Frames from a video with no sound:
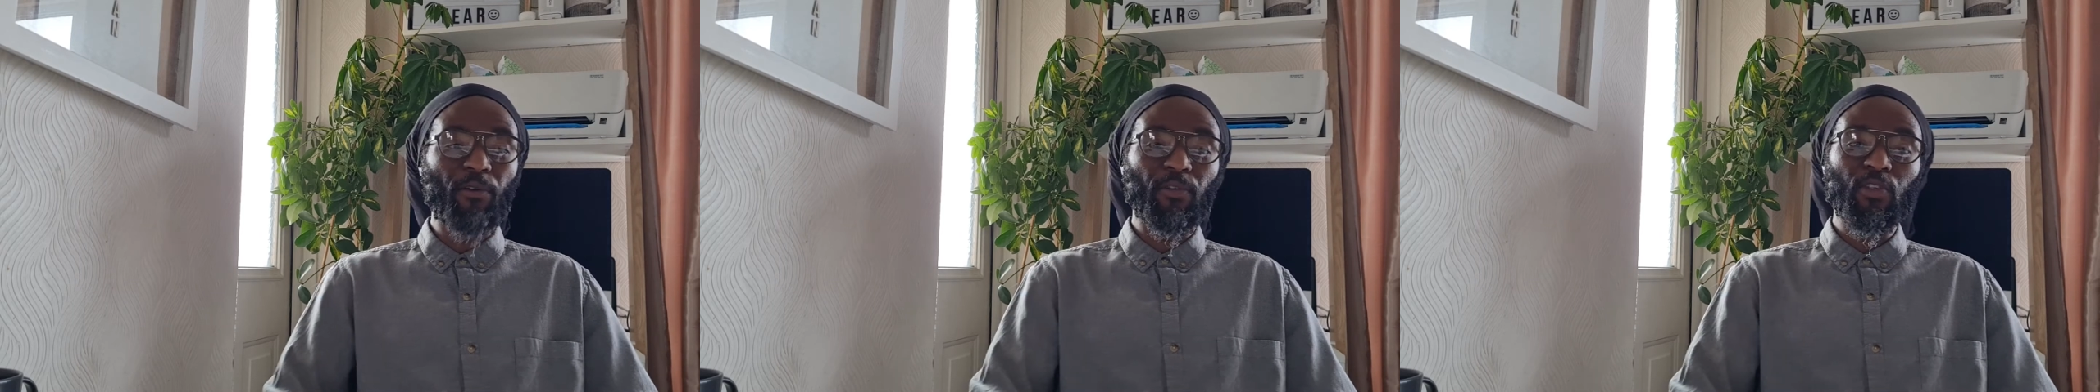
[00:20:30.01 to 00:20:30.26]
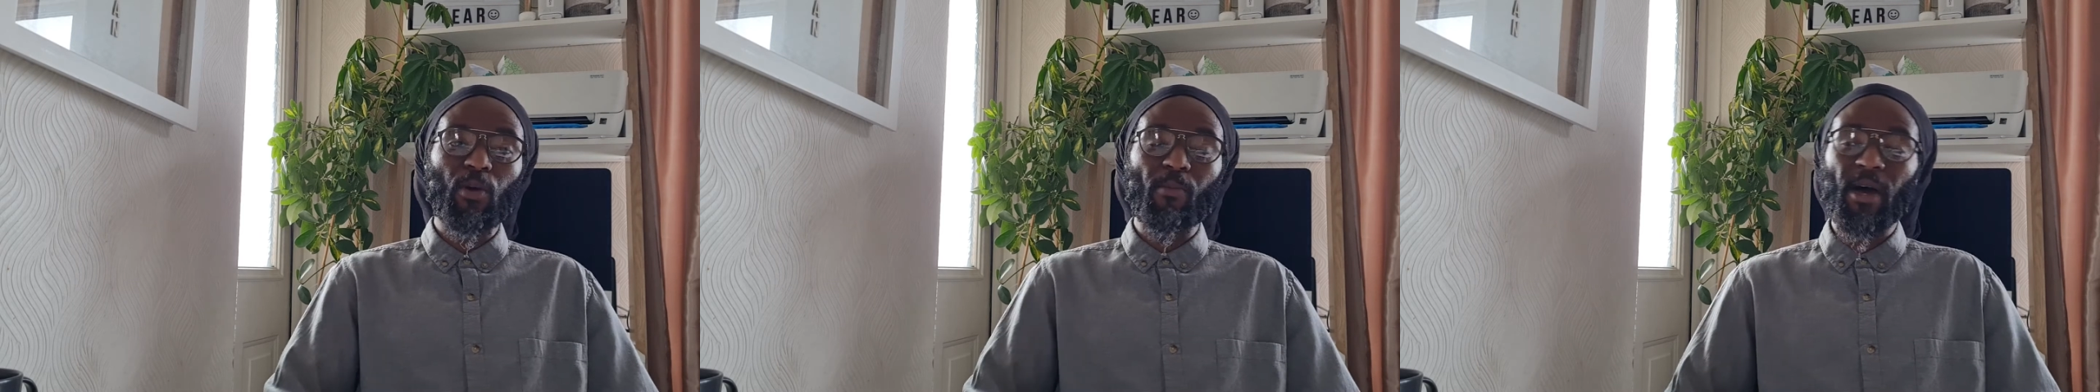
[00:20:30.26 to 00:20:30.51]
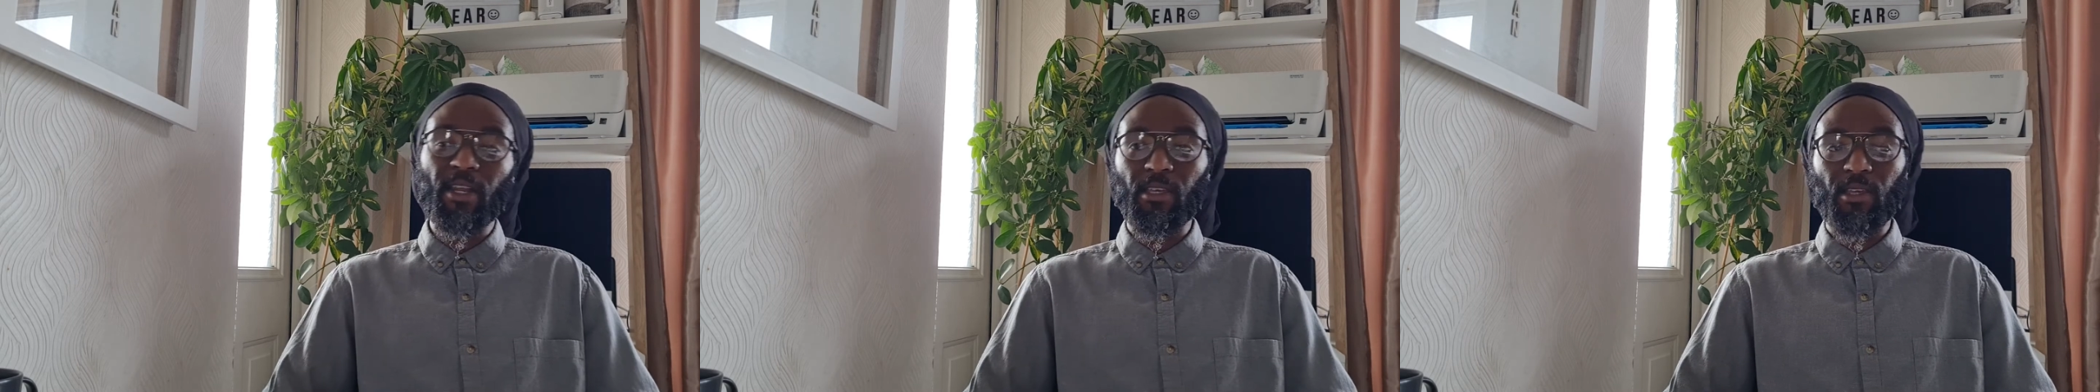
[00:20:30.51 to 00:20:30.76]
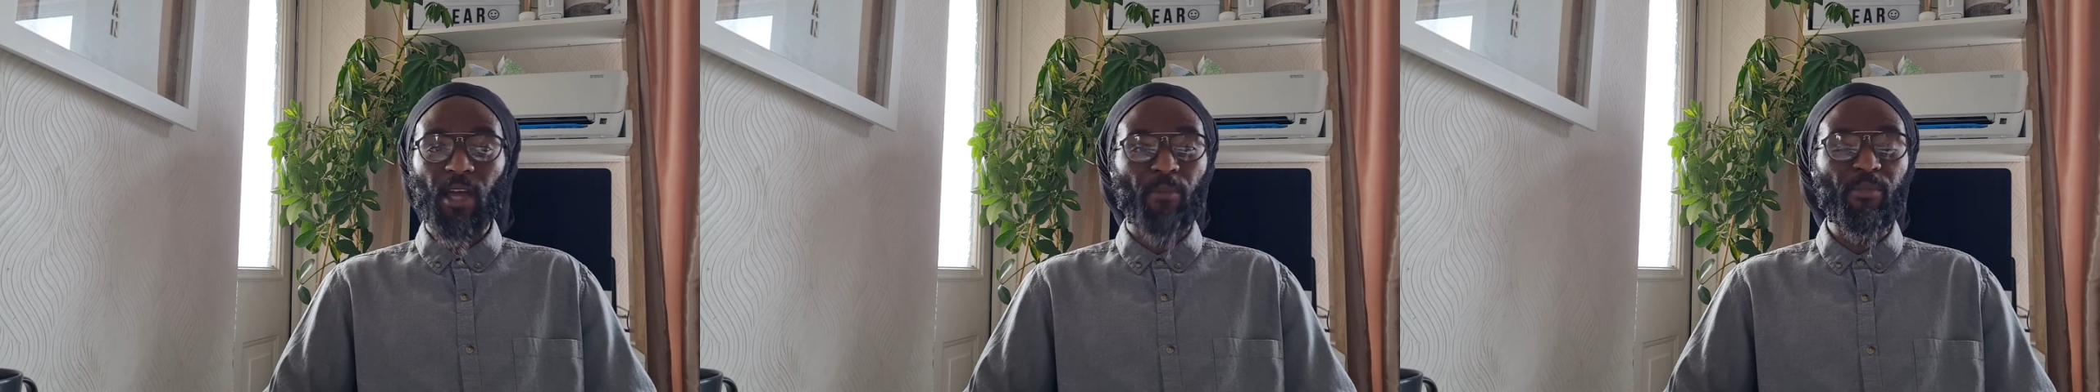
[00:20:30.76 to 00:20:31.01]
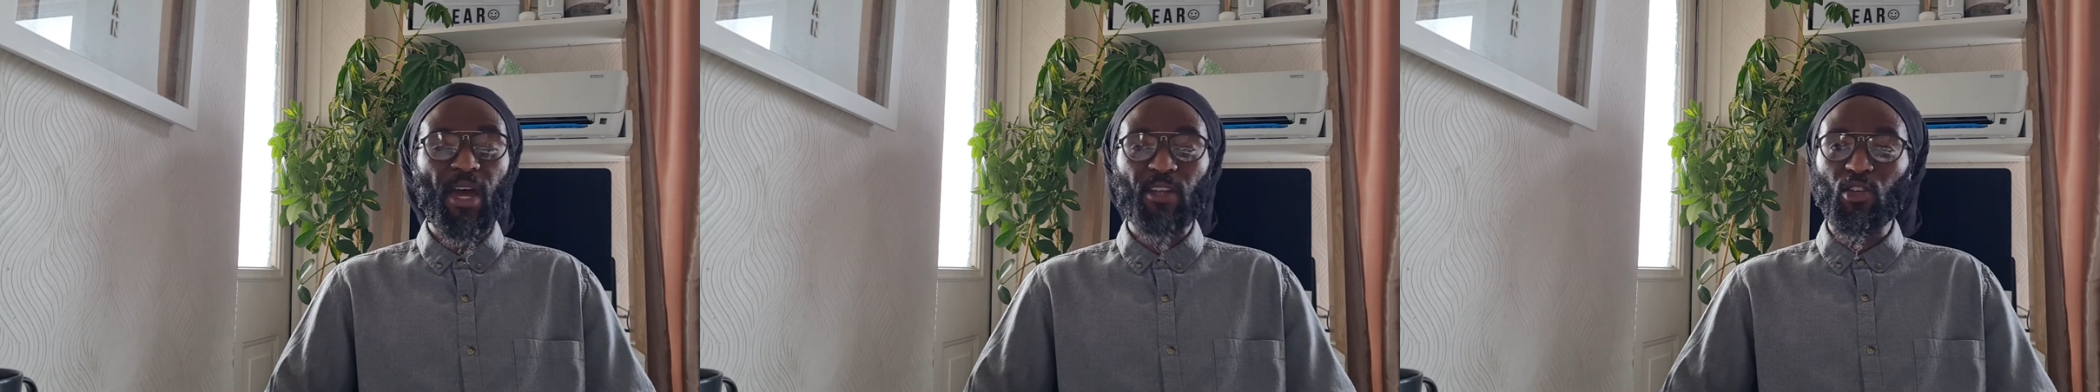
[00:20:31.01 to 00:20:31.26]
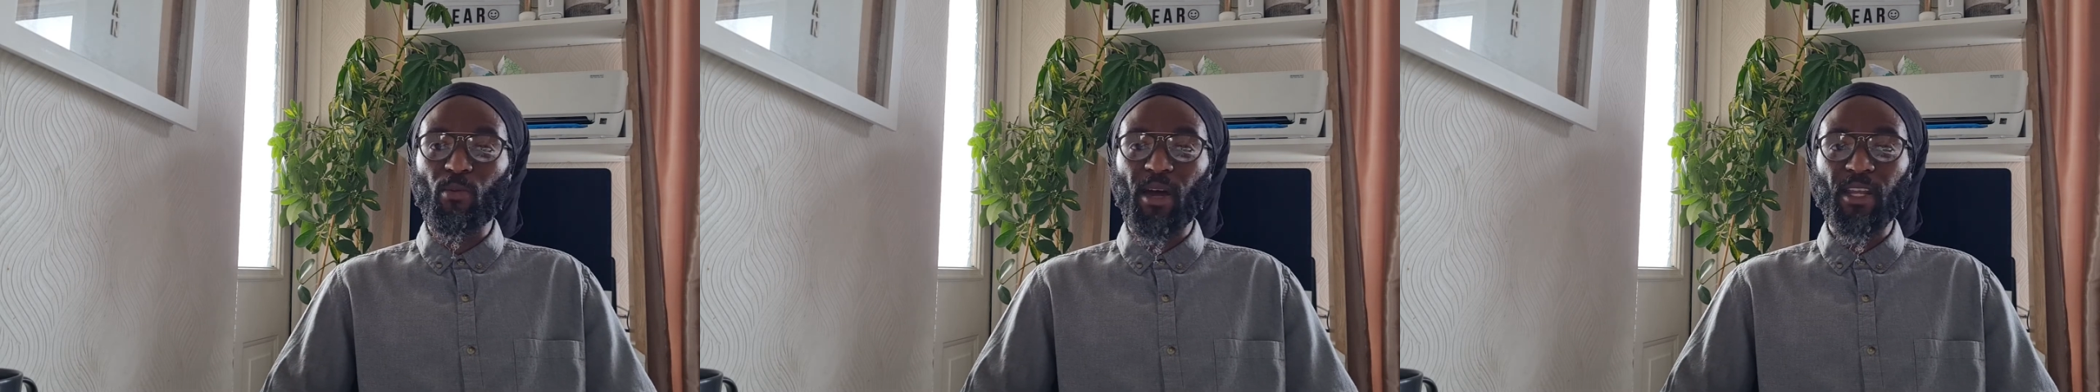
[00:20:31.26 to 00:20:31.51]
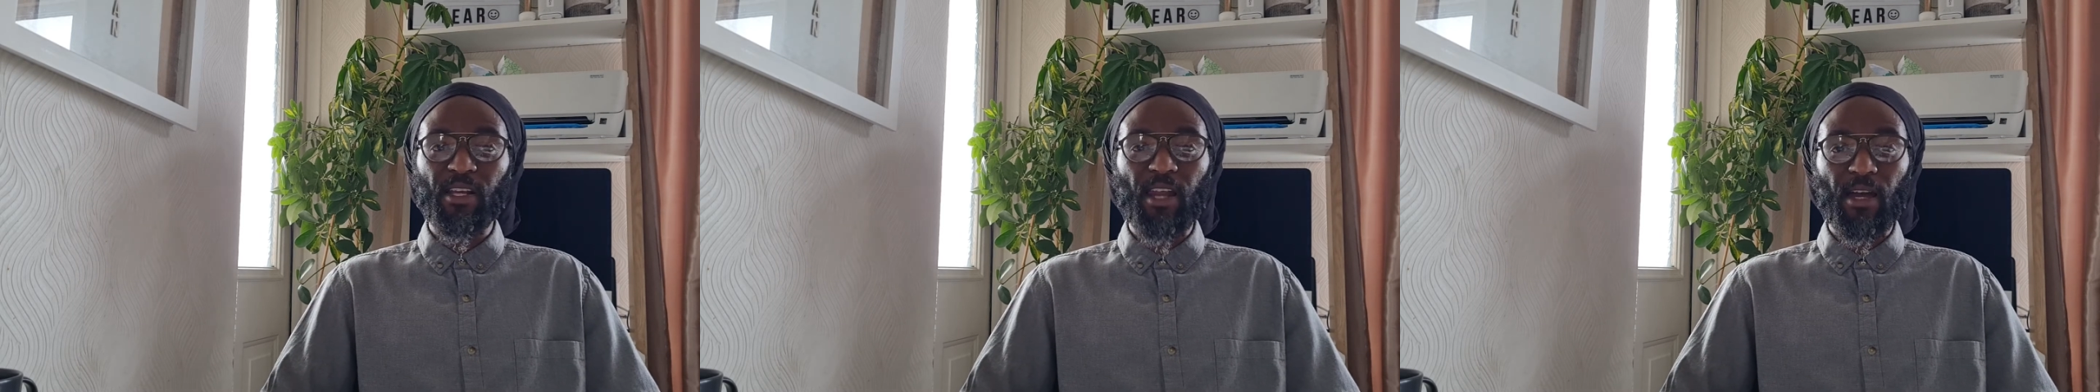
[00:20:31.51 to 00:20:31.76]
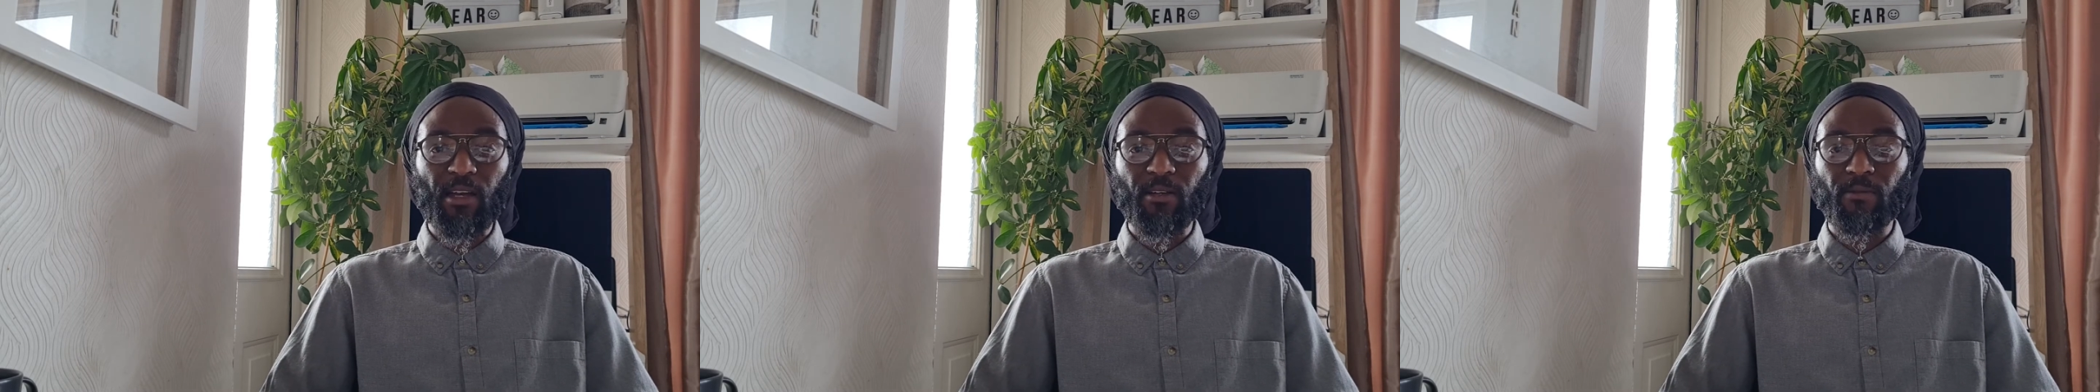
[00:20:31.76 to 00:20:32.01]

for somebody and be on somebody's clock.